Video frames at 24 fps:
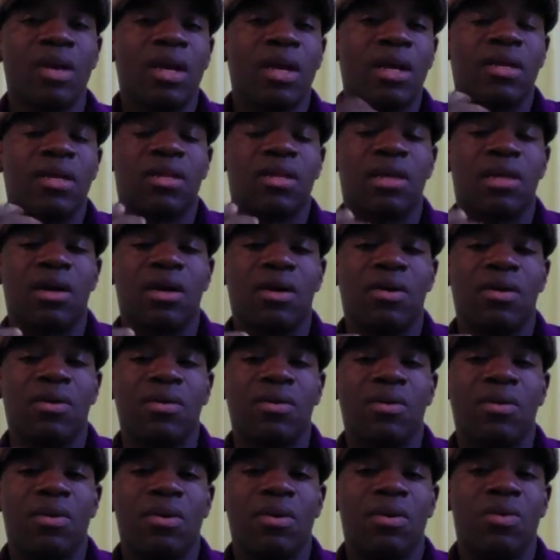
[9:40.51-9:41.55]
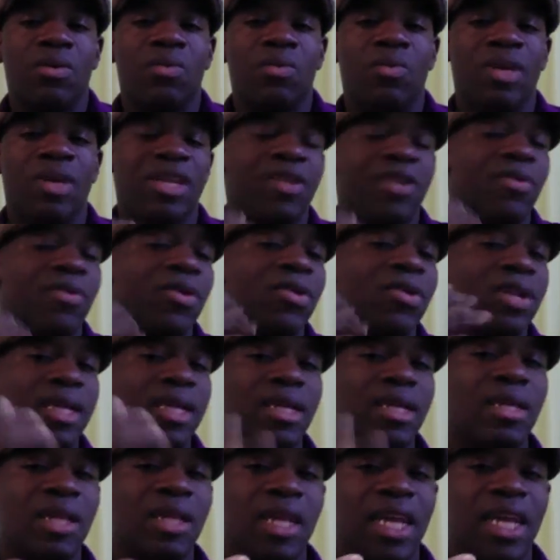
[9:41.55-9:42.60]
So when you are
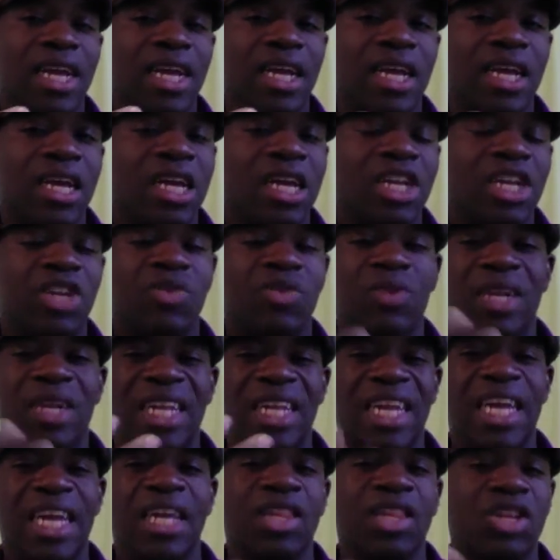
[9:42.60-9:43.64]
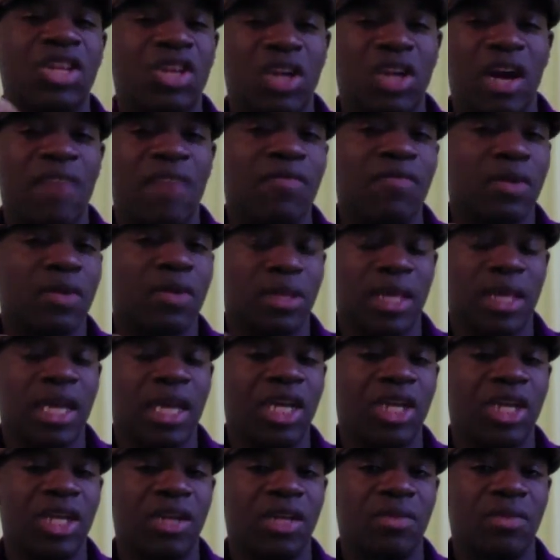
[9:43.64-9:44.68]
listening to an English
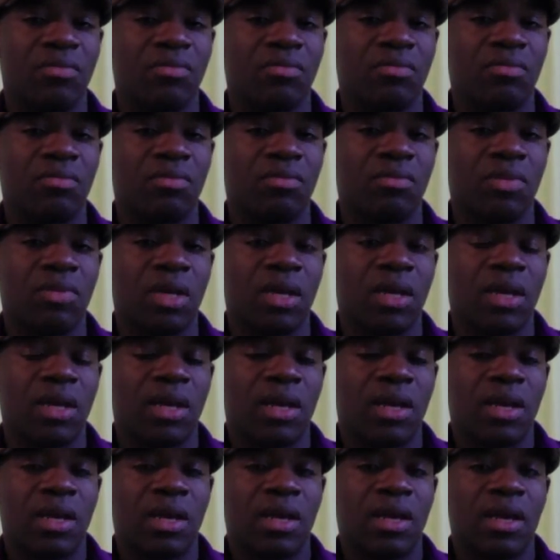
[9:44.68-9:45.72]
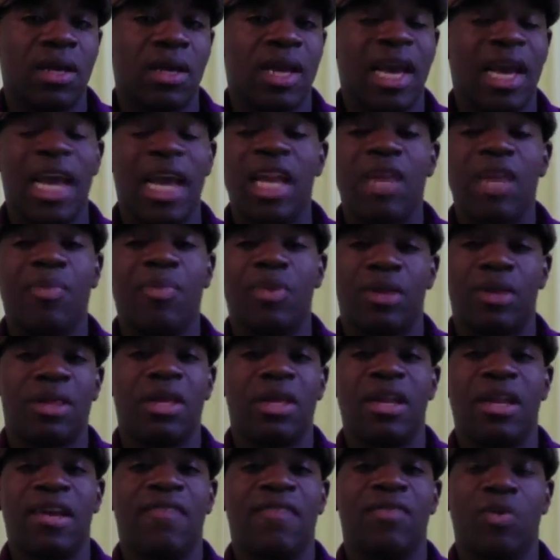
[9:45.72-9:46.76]
conversation, 80%
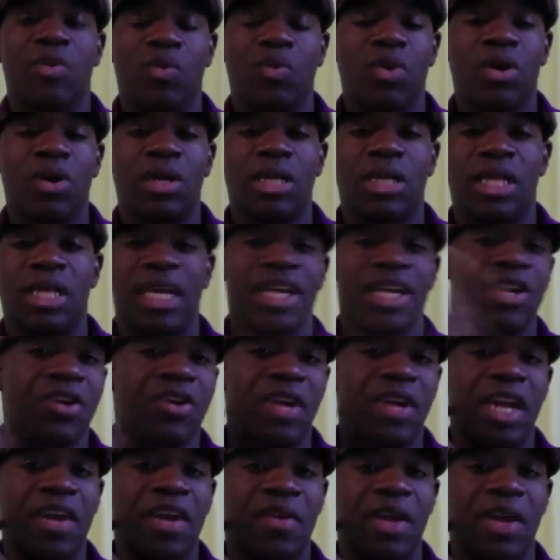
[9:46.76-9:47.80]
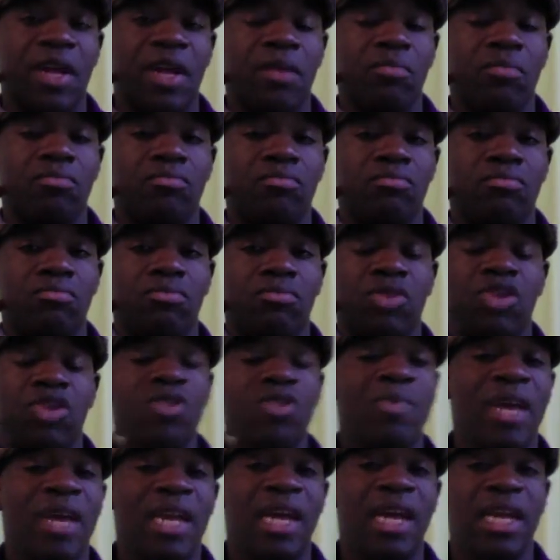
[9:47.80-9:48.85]
of the words that you're hearing, you may
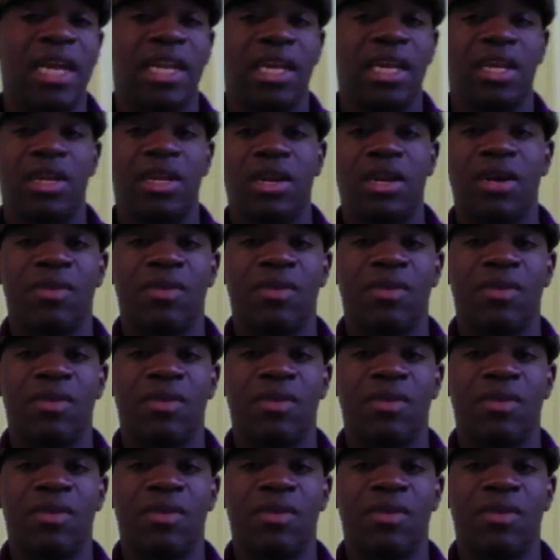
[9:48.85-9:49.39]
not need to know.